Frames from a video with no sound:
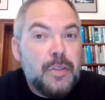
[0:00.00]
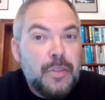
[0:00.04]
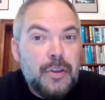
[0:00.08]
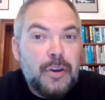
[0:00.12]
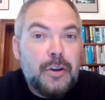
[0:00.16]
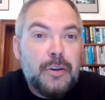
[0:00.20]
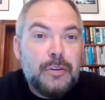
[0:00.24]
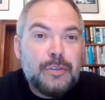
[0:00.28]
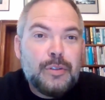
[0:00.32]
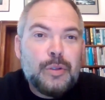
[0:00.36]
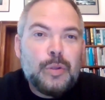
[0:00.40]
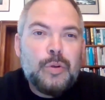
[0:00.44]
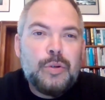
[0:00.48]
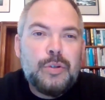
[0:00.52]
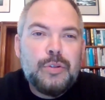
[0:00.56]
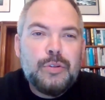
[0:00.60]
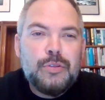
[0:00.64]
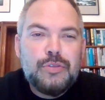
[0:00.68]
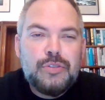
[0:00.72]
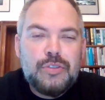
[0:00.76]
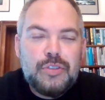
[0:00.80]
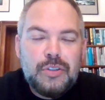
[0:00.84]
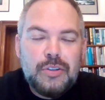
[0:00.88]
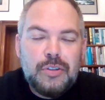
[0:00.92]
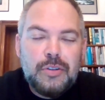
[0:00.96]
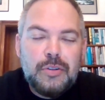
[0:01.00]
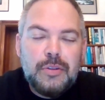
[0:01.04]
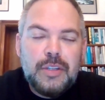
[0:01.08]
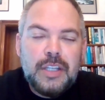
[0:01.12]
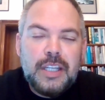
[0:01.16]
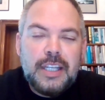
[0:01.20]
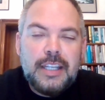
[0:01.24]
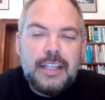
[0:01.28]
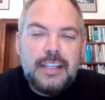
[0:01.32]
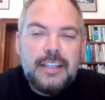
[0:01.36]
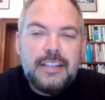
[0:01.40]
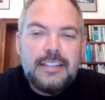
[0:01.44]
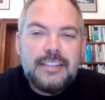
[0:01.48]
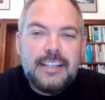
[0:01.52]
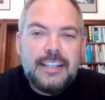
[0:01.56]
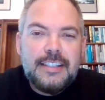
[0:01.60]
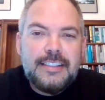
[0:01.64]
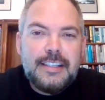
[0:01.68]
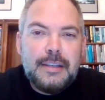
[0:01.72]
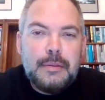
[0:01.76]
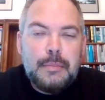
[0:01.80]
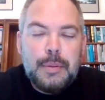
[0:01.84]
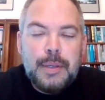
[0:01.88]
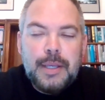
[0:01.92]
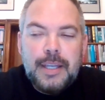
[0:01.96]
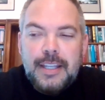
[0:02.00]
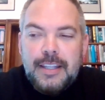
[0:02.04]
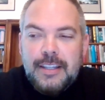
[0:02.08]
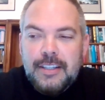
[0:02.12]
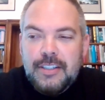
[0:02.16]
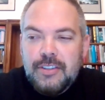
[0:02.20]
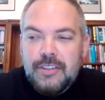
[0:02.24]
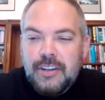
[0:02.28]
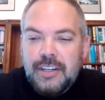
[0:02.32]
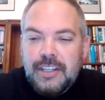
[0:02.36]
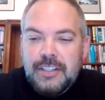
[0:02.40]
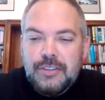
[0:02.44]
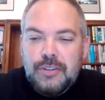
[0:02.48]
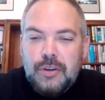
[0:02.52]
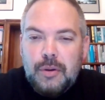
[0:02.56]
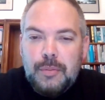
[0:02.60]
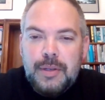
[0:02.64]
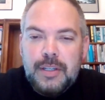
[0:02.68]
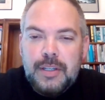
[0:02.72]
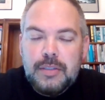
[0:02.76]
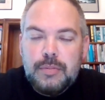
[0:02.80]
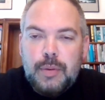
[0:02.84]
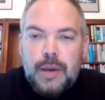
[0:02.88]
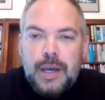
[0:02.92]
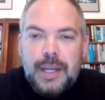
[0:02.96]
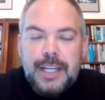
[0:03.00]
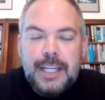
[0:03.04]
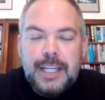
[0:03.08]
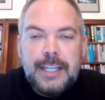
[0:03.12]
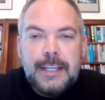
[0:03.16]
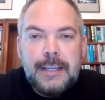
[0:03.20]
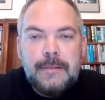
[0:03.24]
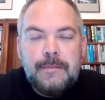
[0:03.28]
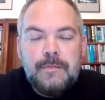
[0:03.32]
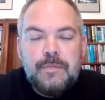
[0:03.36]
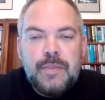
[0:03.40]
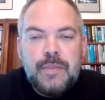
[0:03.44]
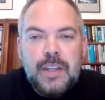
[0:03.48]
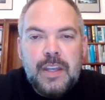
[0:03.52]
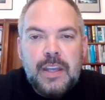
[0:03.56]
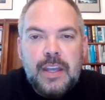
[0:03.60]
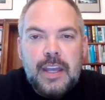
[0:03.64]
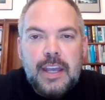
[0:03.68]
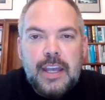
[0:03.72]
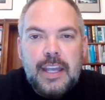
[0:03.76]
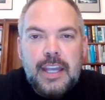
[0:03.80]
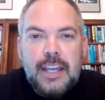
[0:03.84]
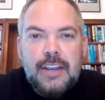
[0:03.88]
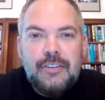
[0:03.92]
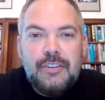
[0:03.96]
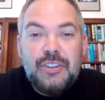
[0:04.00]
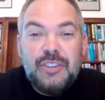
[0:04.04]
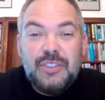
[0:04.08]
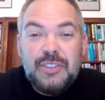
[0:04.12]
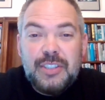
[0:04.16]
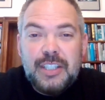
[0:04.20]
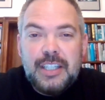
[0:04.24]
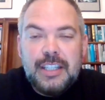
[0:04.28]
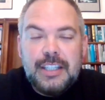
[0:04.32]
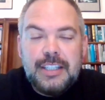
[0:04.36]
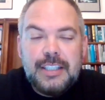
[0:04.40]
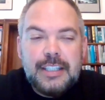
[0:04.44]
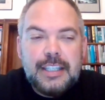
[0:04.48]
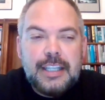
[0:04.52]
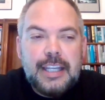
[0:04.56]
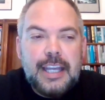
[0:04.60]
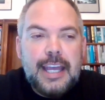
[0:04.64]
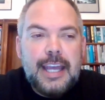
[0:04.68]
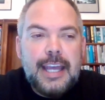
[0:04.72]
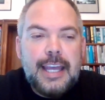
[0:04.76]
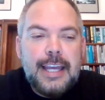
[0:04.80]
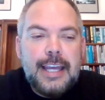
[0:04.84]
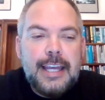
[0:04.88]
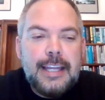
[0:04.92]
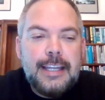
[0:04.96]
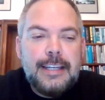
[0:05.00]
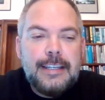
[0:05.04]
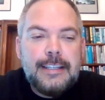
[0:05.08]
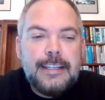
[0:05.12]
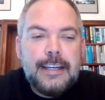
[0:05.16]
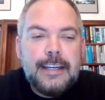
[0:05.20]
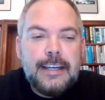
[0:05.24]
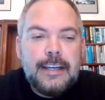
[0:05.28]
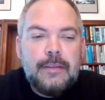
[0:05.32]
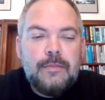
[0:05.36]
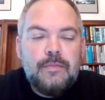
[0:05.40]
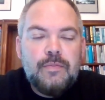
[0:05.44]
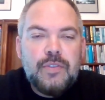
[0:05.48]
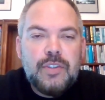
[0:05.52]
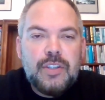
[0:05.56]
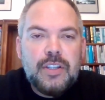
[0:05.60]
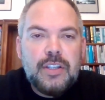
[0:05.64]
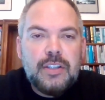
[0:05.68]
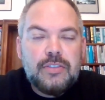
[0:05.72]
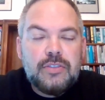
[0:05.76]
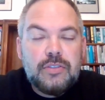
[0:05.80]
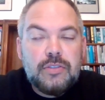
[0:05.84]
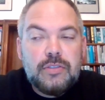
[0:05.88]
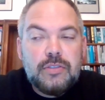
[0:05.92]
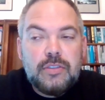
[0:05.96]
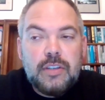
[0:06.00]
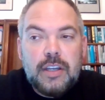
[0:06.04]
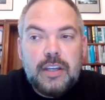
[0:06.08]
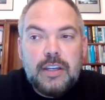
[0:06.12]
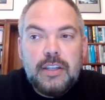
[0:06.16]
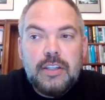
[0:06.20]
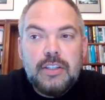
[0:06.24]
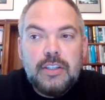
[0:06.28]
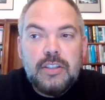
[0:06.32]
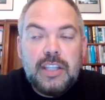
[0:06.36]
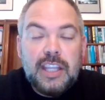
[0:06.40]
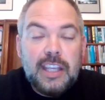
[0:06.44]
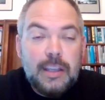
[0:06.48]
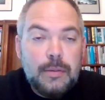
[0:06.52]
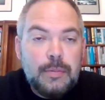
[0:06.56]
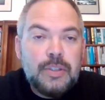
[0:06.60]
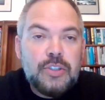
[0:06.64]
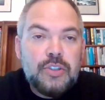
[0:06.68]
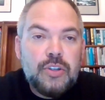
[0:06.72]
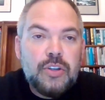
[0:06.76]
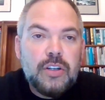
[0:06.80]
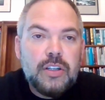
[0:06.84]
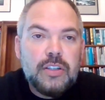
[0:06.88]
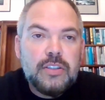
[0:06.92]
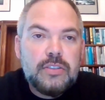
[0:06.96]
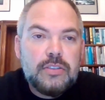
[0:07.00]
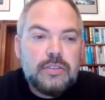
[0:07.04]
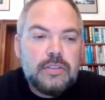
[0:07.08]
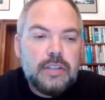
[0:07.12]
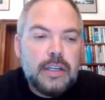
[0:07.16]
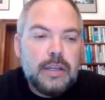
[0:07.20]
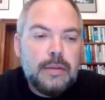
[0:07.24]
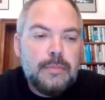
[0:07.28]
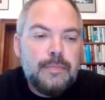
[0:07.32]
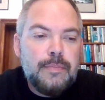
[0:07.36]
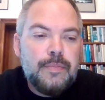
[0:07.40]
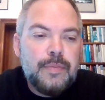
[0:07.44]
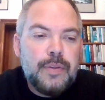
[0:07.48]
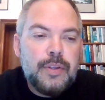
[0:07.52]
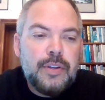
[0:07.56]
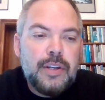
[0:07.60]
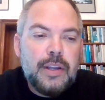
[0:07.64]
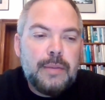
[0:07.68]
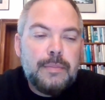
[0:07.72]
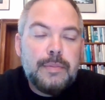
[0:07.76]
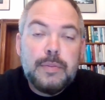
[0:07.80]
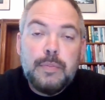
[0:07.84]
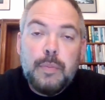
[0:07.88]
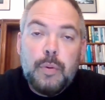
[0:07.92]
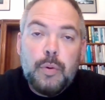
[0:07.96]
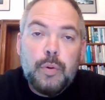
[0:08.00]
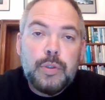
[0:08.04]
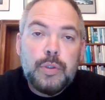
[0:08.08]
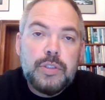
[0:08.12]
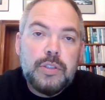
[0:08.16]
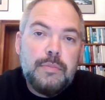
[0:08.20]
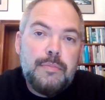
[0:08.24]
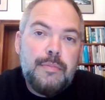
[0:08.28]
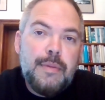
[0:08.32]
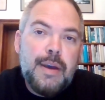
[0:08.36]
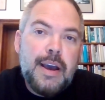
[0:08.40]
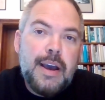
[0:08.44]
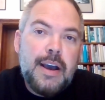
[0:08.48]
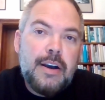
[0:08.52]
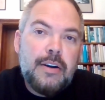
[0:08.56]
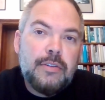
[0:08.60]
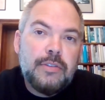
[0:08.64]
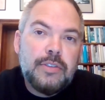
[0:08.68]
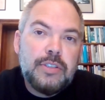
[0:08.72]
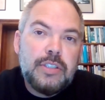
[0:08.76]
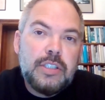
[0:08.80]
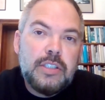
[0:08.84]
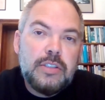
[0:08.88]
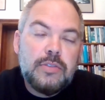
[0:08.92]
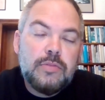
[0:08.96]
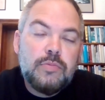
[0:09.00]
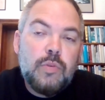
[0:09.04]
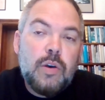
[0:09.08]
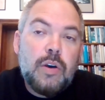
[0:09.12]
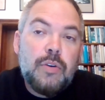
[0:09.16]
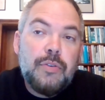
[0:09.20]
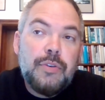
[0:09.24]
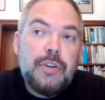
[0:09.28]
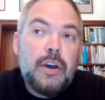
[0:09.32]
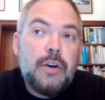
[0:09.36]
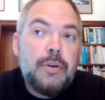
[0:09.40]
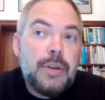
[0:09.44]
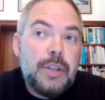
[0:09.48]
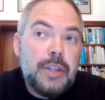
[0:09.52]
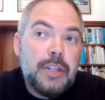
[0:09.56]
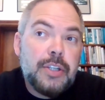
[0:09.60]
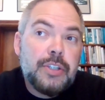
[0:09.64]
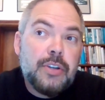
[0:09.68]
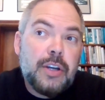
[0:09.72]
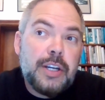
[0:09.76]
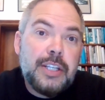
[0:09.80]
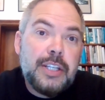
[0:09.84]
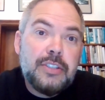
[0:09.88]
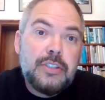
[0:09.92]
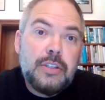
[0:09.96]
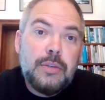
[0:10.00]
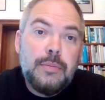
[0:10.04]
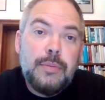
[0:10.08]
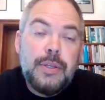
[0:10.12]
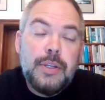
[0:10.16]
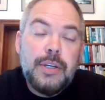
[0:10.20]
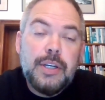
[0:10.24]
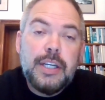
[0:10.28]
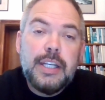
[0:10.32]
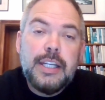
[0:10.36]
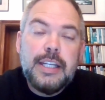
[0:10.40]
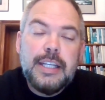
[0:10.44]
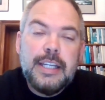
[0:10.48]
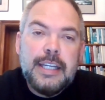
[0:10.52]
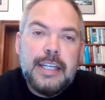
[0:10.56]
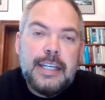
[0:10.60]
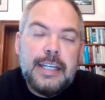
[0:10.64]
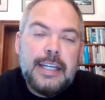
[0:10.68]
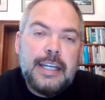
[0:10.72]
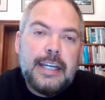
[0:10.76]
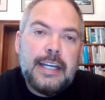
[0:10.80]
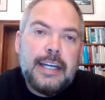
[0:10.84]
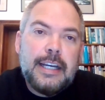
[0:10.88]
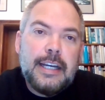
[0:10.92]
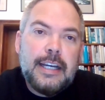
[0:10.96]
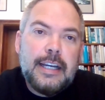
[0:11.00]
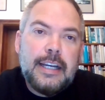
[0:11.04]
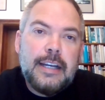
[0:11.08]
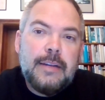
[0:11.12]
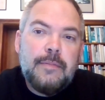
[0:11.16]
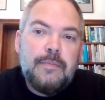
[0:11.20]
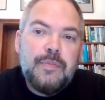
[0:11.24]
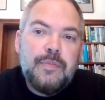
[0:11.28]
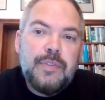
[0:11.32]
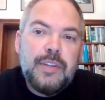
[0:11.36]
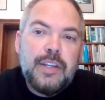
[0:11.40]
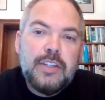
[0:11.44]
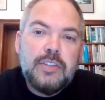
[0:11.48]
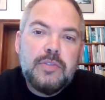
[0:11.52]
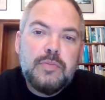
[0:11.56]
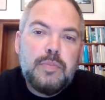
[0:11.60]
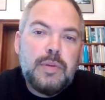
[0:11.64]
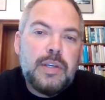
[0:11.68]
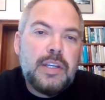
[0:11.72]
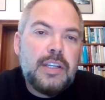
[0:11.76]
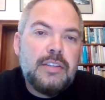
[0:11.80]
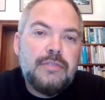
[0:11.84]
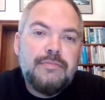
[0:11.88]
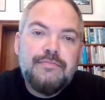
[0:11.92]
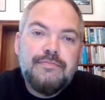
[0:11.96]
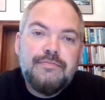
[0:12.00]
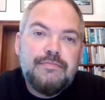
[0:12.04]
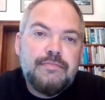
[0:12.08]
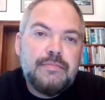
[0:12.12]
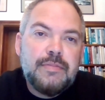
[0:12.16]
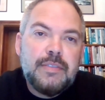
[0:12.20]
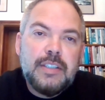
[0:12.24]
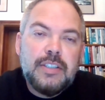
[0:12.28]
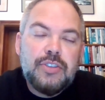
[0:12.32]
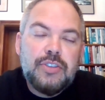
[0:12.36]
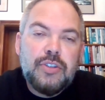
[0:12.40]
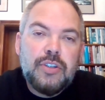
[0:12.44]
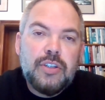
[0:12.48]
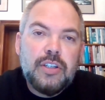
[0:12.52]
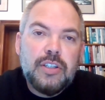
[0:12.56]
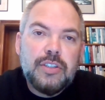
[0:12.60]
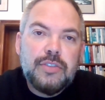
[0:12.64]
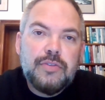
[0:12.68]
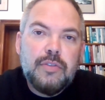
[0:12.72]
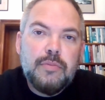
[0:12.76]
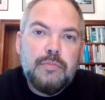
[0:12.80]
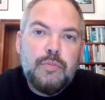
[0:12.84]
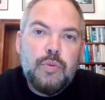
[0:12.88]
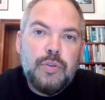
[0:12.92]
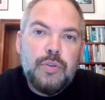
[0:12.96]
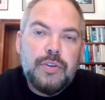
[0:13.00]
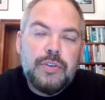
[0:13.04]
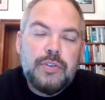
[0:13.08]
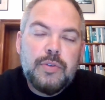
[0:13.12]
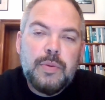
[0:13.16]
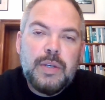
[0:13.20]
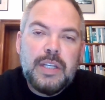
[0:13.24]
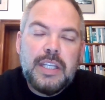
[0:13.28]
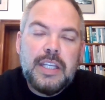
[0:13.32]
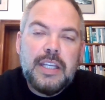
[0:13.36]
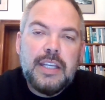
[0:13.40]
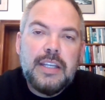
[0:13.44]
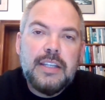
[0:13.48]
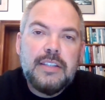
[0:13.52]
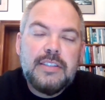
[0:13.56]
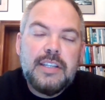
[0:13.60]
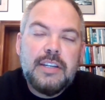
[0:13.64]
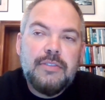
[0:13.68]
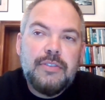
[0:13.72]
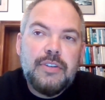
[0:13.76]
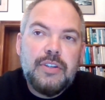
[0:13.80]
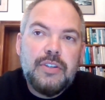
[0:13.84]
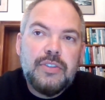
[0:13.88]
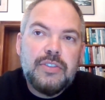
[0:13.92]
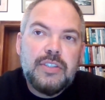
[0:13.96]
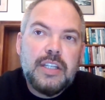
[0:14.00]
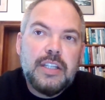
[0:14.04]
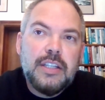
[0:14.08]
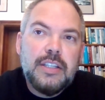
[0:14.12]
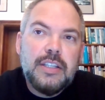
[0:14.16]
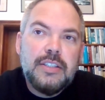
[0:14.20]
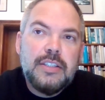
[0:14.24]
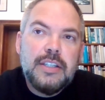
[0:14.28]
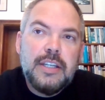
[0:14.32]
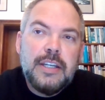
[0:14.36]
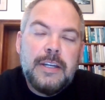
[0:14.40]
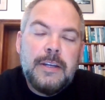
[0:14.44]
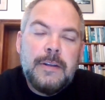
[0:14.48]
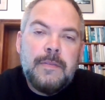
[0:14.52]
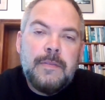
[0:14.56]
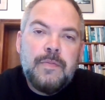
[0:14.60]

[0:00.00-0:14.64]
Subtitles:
those loyal to the CCP, the Chinese Communist Party, here in New Zealand. And this Kiwi journalist, her name's Portia Mao. She's well known in the Chinese community, has been a journalist for more than 20 years here in New Zealand,